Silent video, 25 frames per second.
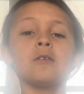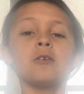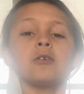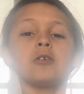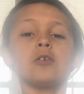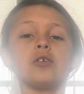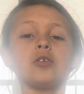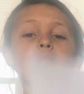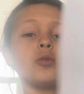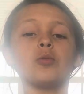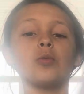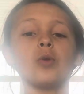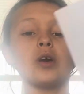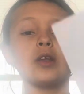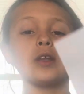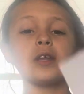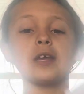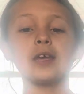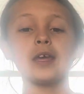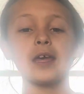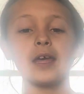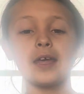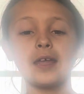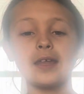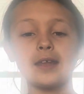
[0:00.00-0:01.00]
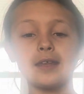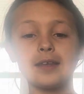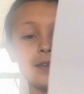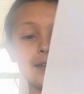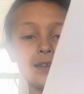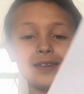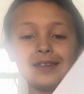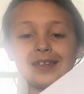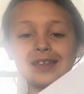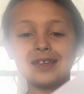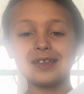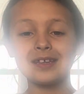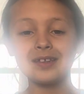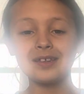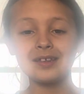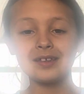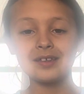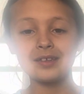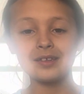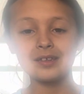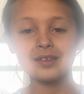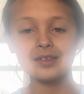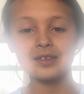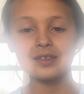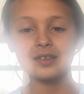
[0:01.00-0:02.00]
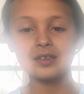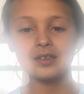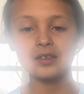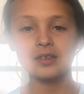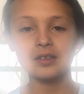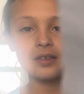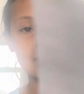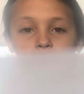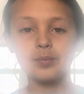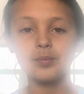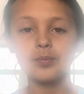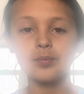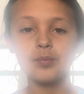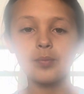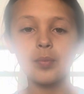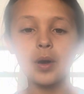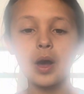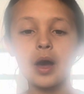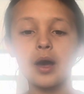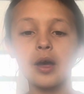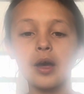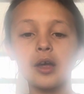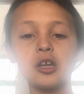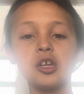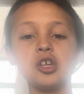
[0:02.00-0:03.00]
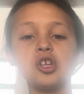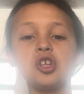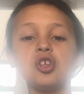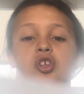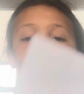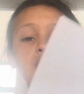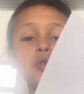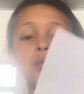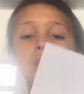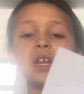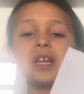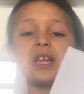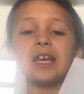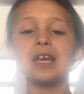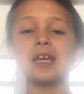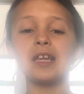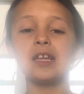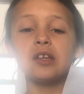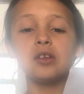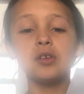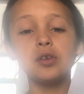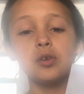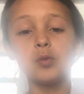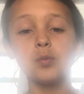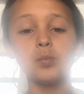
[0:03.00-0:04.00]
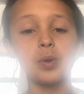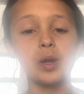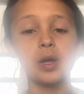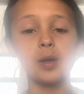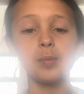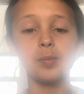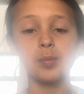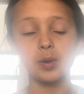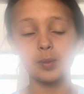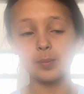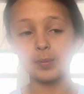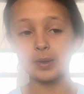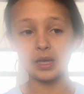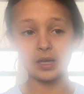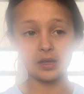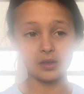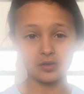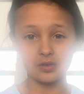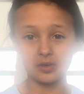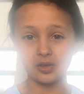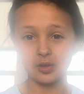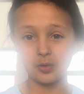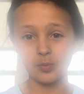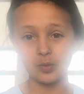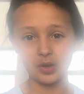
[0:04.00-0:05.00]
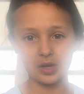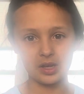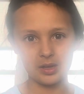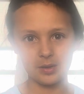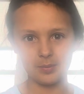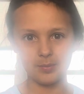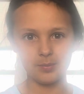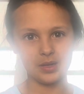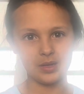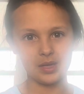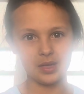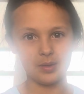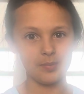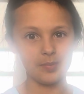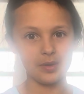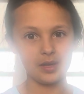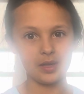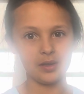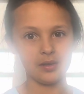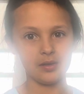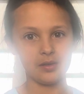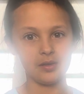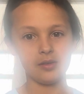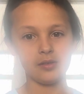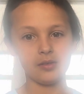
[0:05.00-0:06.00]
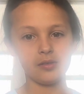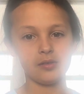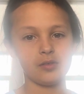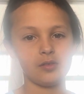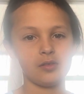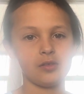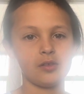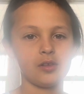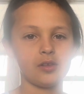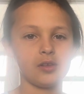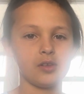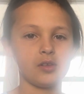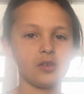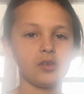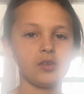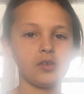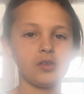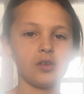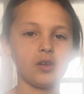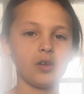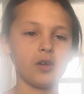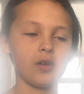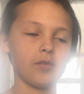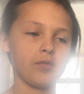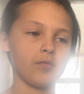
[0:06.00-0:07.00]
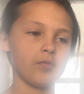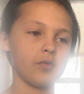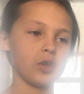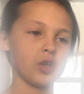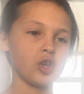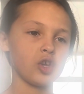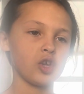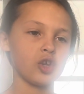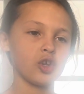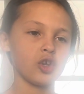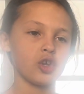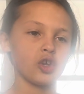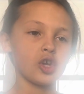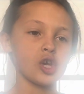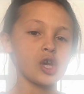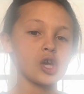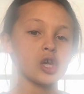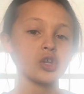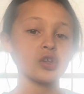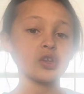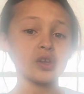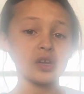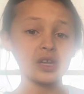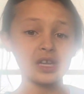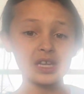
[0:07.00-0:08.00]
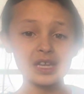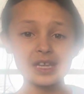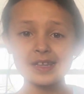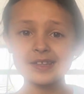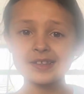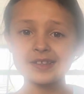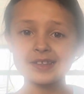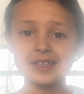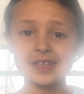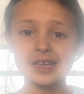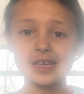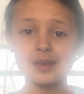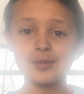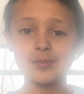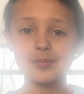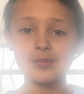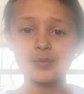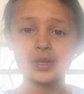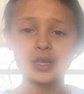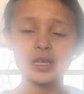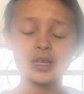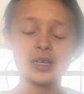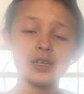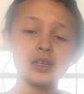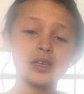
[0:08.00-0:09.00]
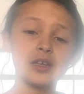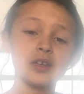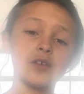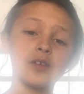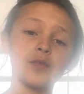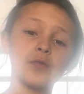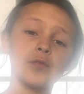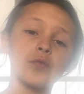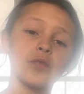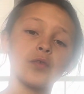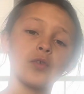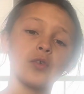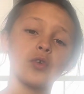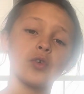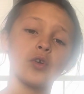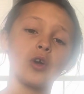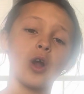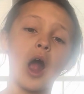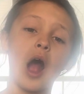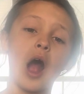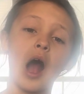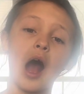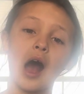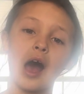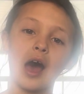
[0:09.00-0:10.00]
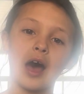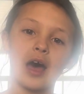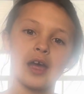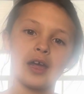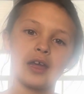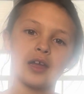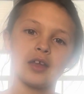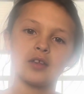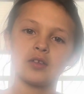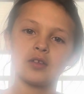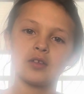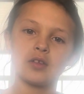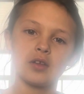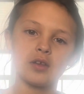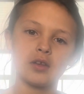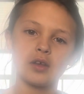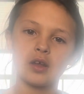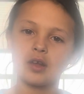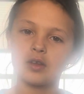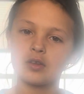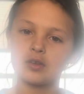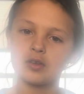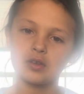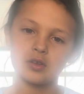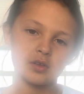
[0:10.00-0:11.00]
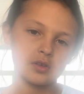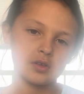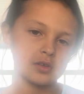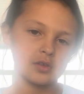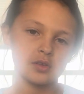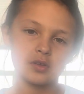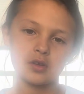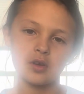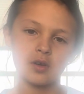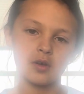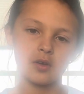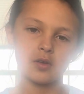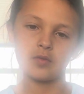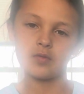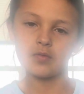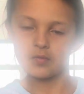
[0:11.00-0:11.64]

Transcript: you want to get this, but you want to get new paper because you want it to be big and stuff. So this can be for eyes and that stuff.